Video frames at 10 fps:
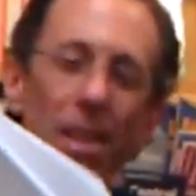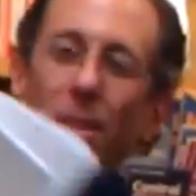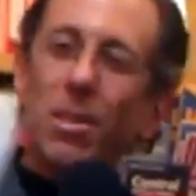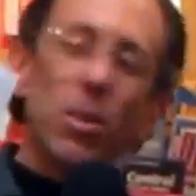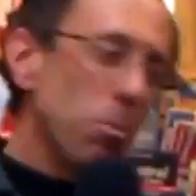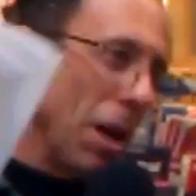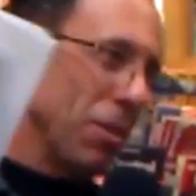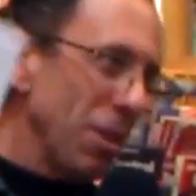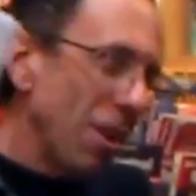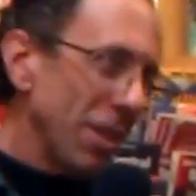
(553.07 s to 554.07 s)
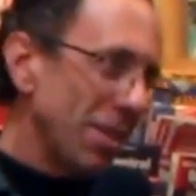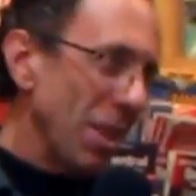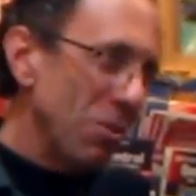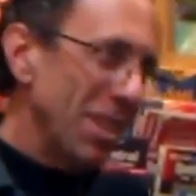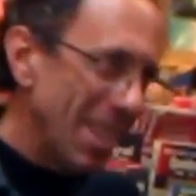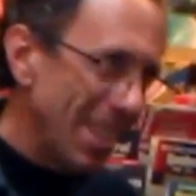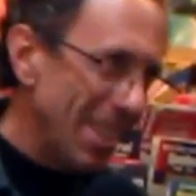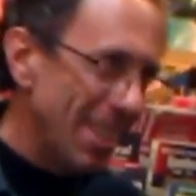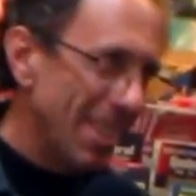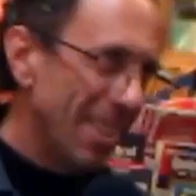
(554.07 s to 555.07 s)
This is about the August
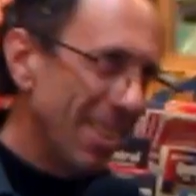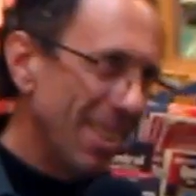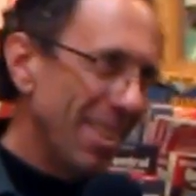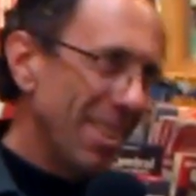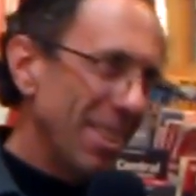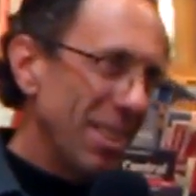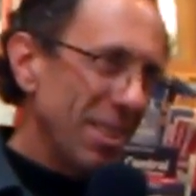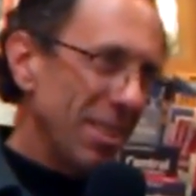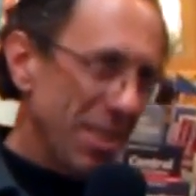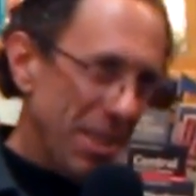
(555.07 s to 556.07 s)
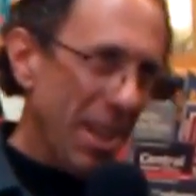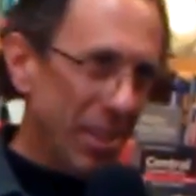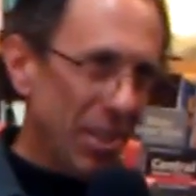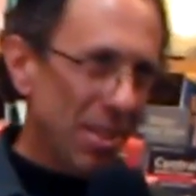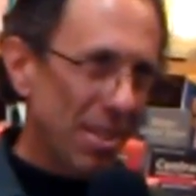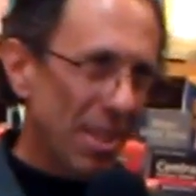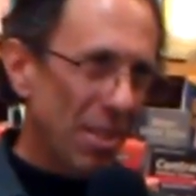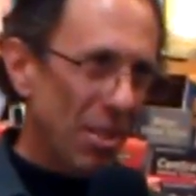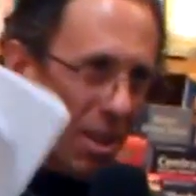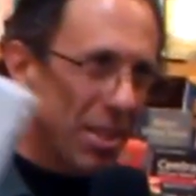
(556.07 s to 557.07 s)
17 detections
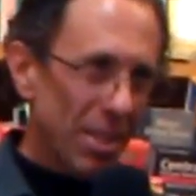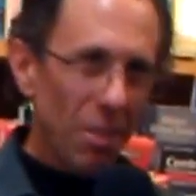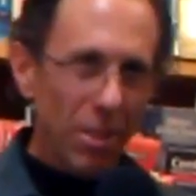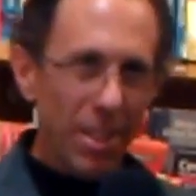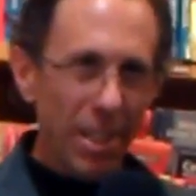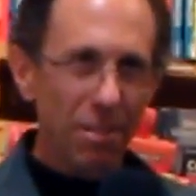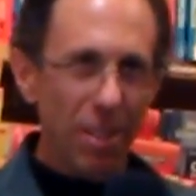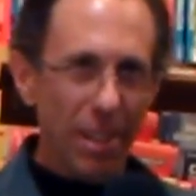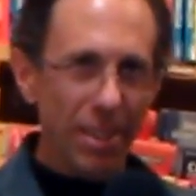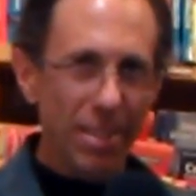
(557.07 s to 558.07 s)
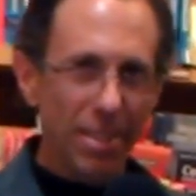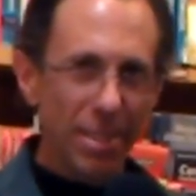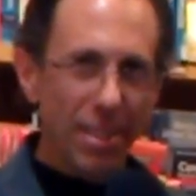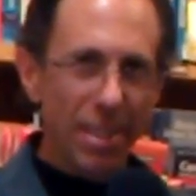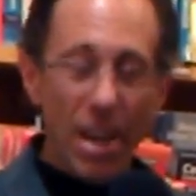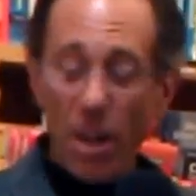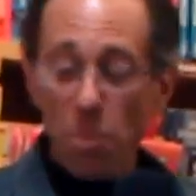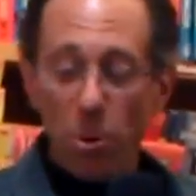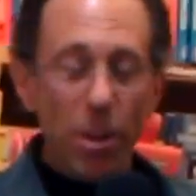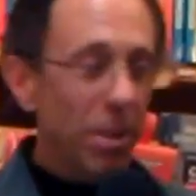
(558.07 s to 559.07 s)
and the August 17 readings. And I
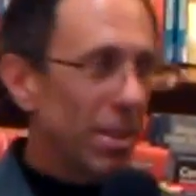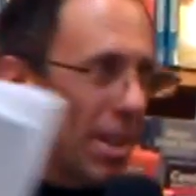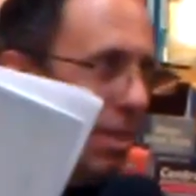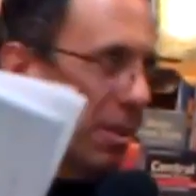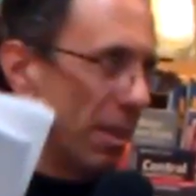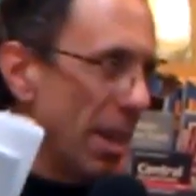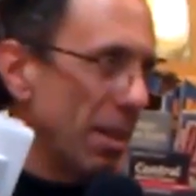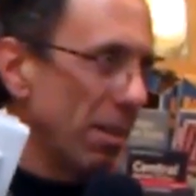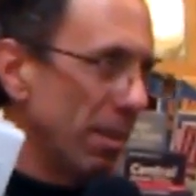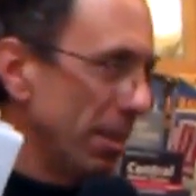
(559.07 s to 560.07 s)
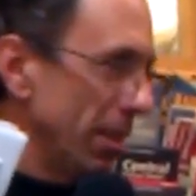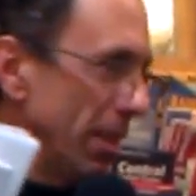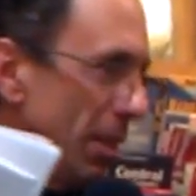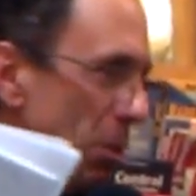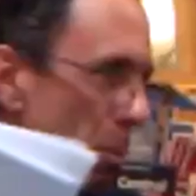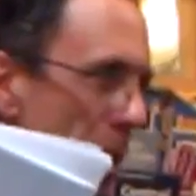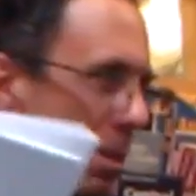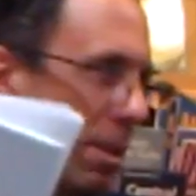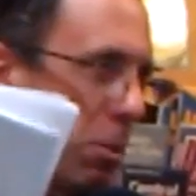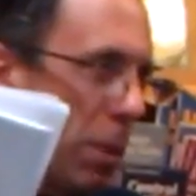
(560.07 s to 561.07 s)
pointed this out to LANL, who
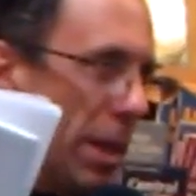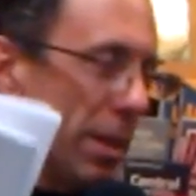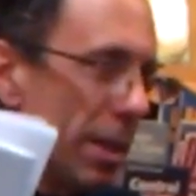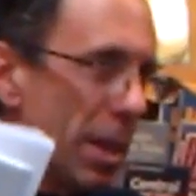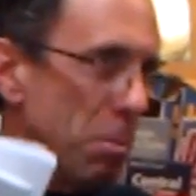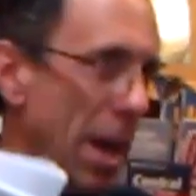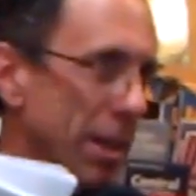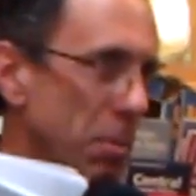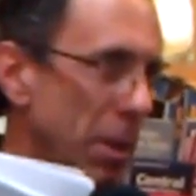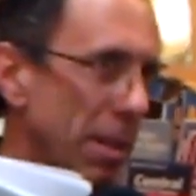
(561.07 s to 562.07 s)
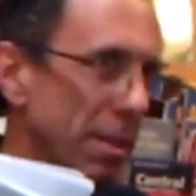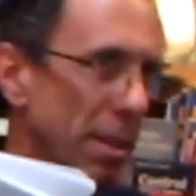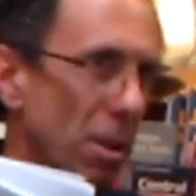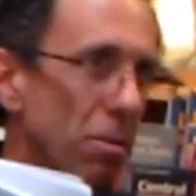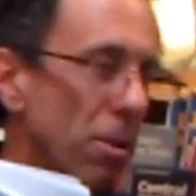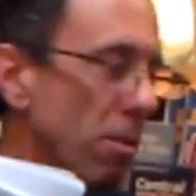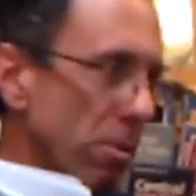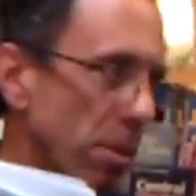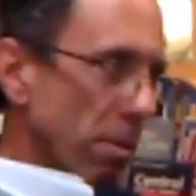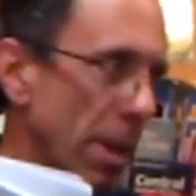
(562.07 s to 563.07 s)
waits a week to get back to me and then says, oh no,
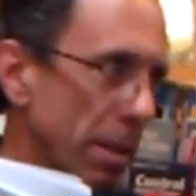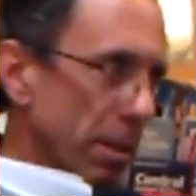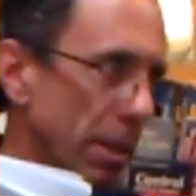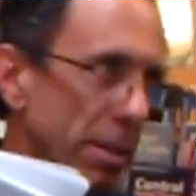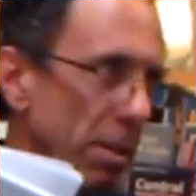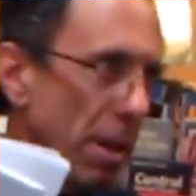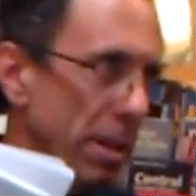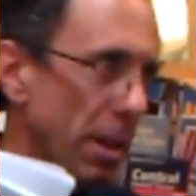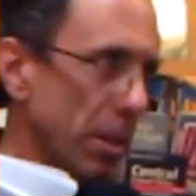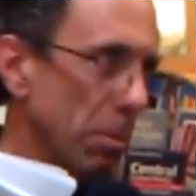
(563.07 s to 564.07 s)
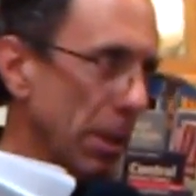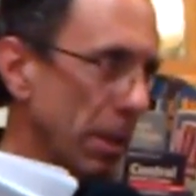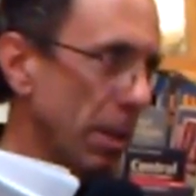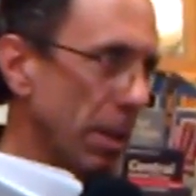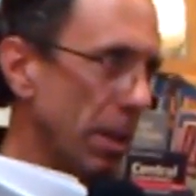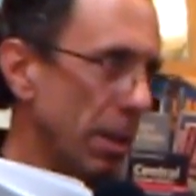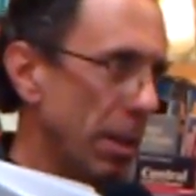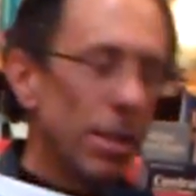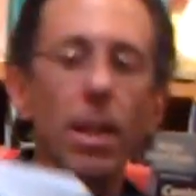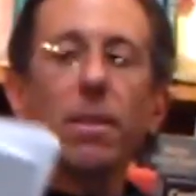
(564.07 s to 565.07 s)
those are the right, that's the right document.
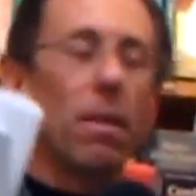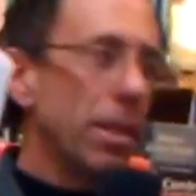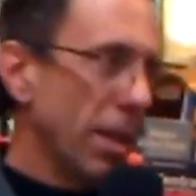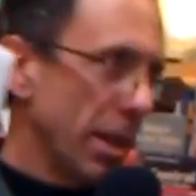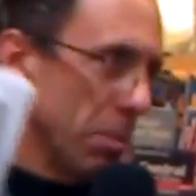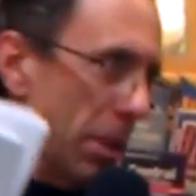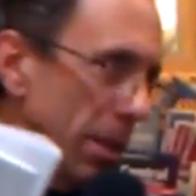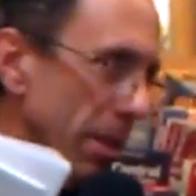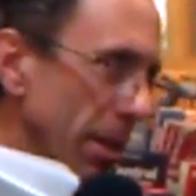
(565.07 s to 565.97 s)
It's not the right document.